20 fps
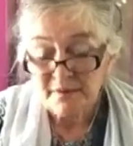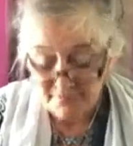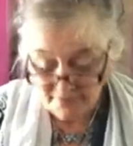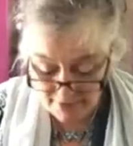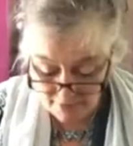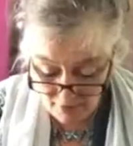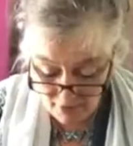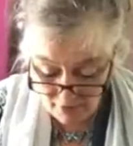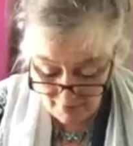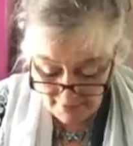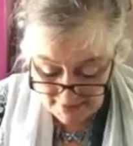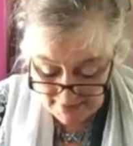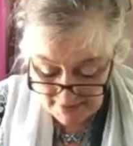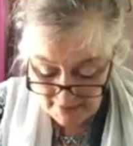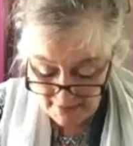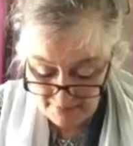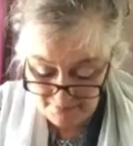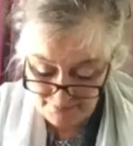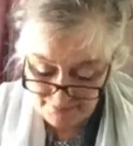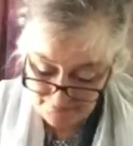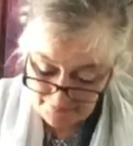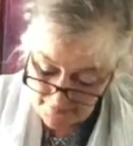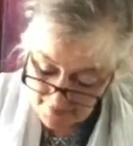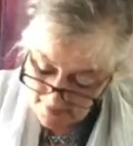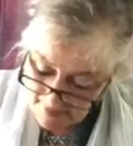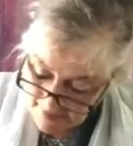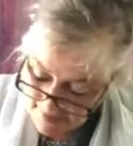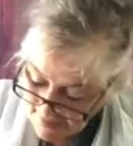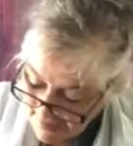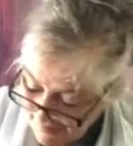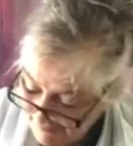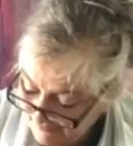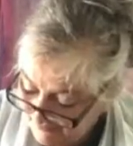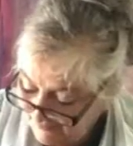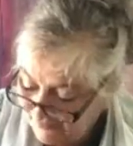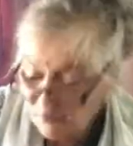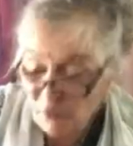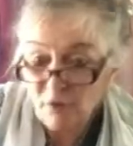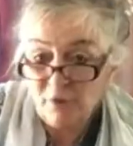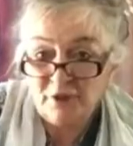They are my little
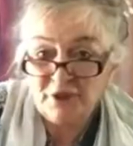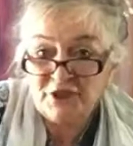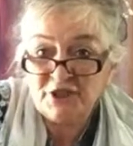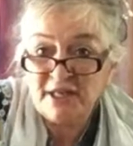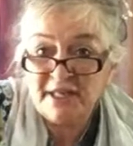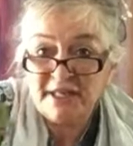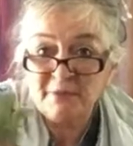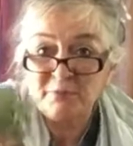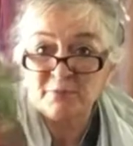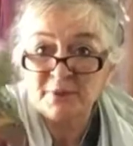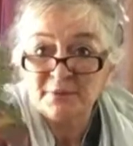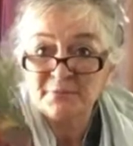amphora shape.